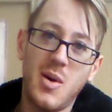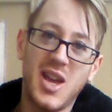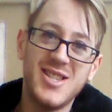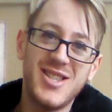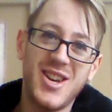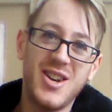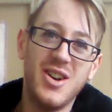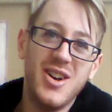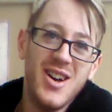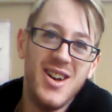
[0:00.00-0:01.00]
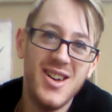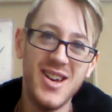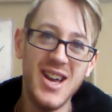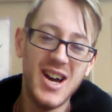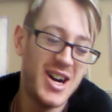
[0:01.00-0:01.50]
way. So
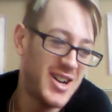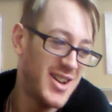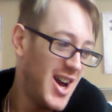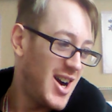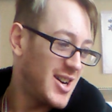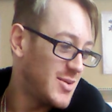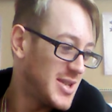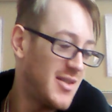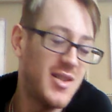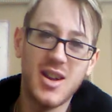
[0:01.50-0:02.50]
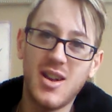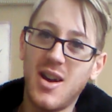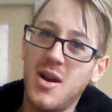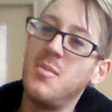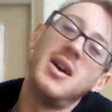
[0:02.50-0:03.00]
I would sound like
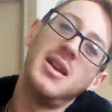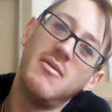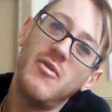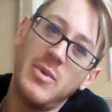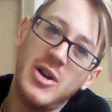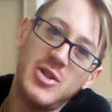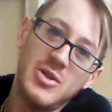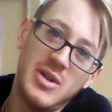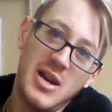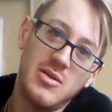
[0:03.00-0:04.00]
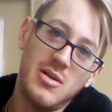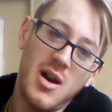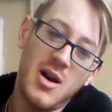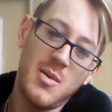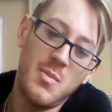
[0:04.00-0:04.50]
an infomercial now,
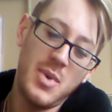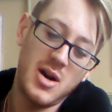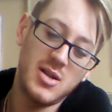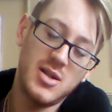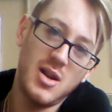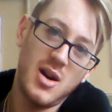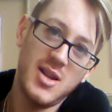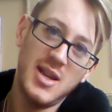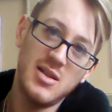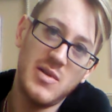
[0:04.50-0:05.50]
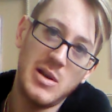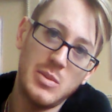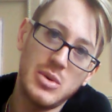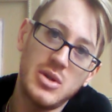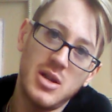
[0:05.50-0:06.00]
but I think it's really
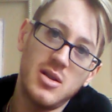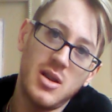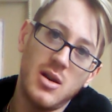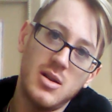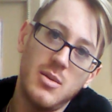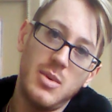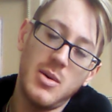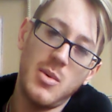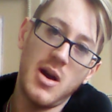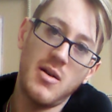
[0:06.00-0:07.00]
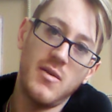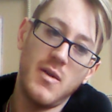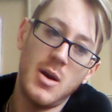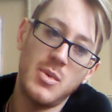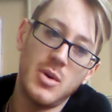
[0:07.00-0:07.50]
important to be aware
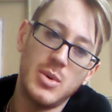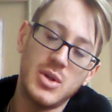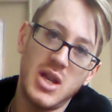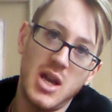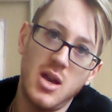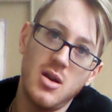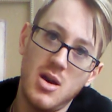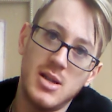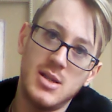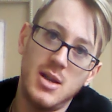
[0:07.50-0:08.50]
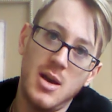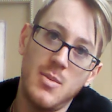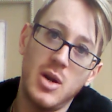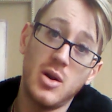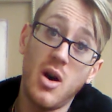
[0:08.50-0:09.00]
of your body and
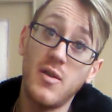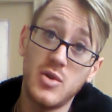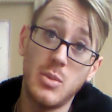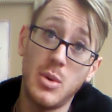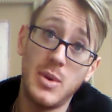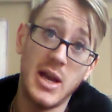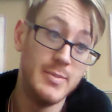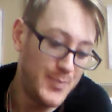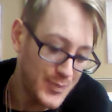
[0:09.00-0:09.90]
look after it properly.